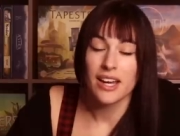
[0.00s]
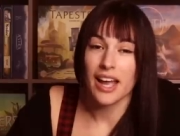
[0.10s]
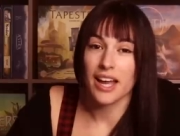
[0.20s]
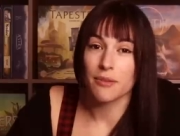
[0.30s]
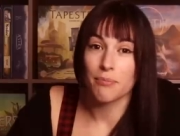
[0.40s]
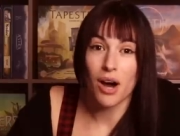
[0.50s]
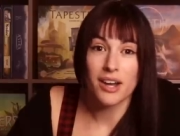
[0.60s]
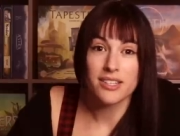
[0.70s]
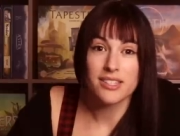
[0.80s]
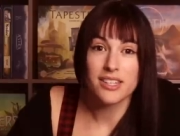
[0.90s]
and
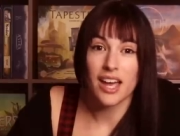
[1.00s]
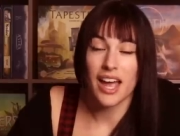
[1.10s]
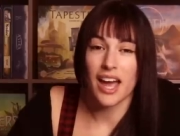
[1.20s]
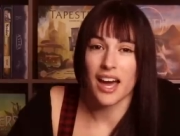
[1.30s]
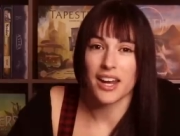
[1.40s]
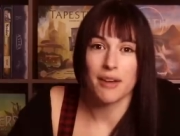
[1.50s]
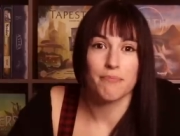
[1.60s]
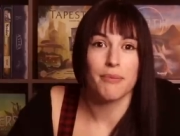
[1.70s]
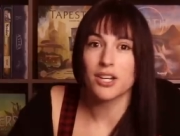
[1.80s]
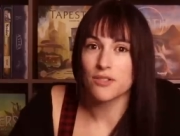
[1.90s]
Bosk and a
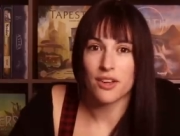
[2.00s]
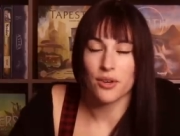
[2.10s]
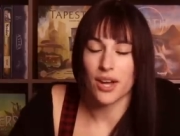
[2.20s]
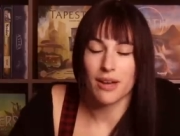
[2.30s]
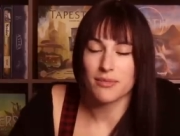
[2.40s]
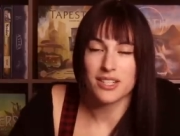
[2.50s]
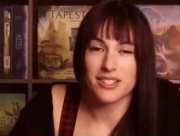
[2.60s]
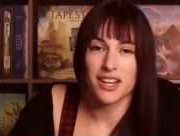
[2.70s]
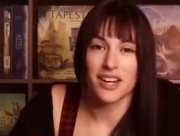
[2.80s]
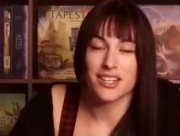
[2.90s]
bunch of other games. He's
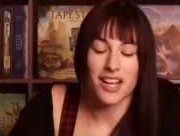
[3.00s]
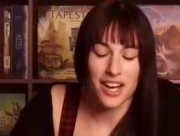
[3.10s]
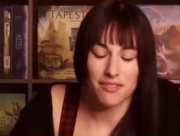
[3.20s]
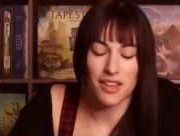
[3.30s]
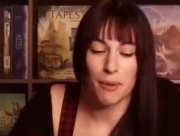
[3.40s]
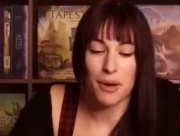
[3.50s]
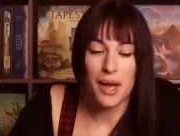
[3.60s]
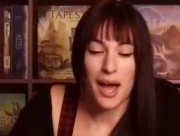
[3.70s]
done a ton of them.